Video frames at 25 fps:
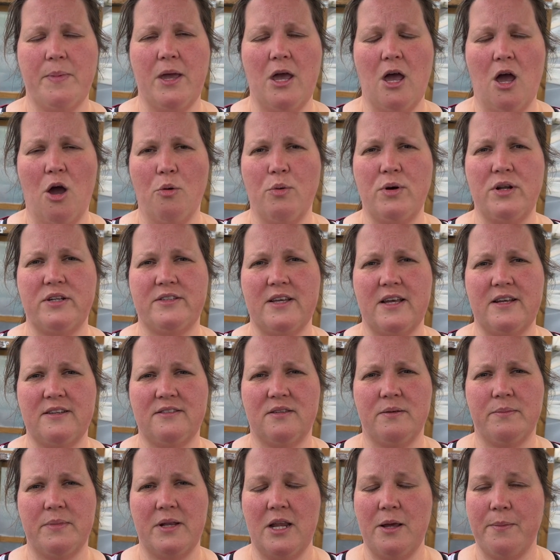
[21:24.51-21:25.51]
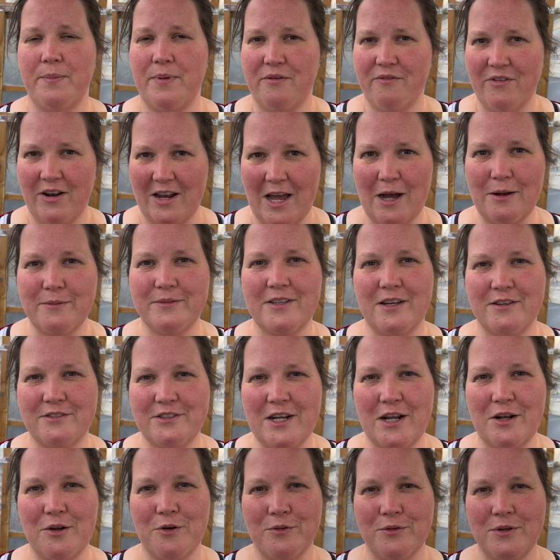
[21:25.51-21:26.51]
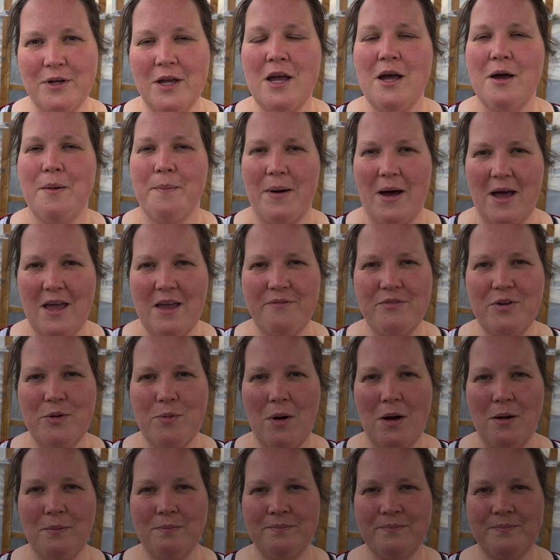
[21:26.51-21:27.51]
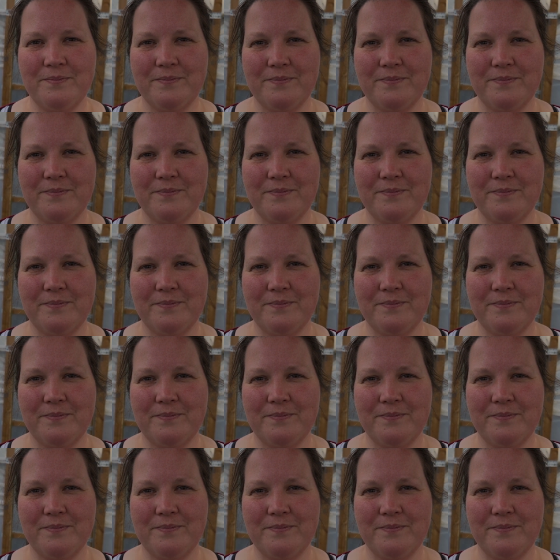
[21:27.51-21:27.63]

It only takes a minute, but it really helps our channel. Bye everyone.